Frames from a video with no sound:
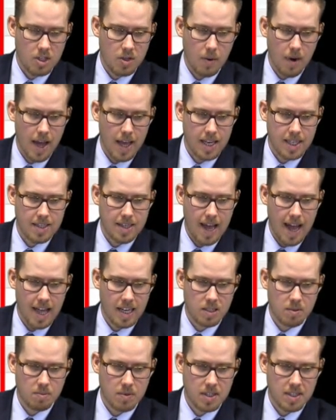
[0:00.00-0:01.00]
To add
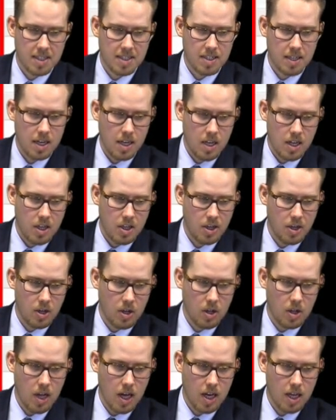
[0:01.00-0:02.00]
attachments,
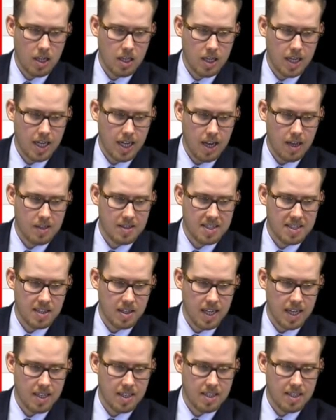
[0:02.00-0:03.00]
you'll click on
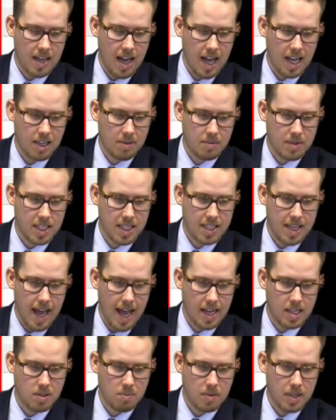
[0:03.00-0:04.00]
Select the Document
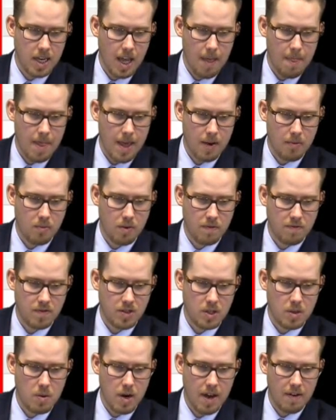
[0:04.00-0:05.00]
Attachment and then
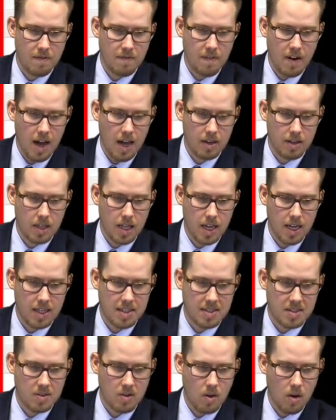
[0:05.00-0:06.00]
Review and
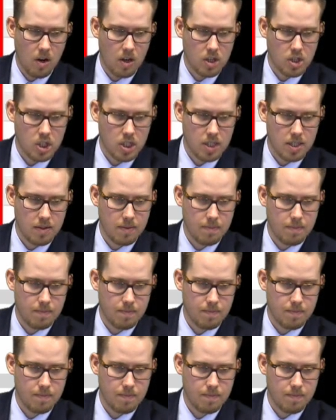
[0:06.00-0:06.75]
Finalize your auction.